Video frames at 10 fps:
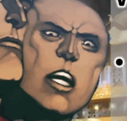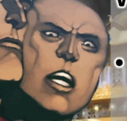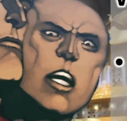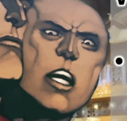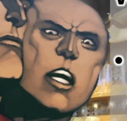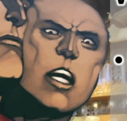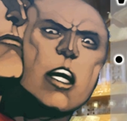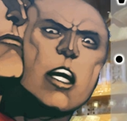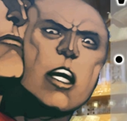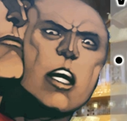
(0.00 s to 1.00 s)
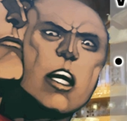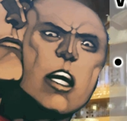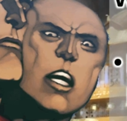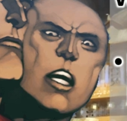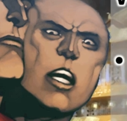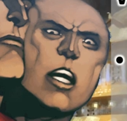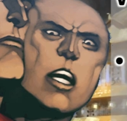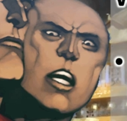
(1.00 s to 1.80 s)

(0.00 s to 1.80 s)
[no speech]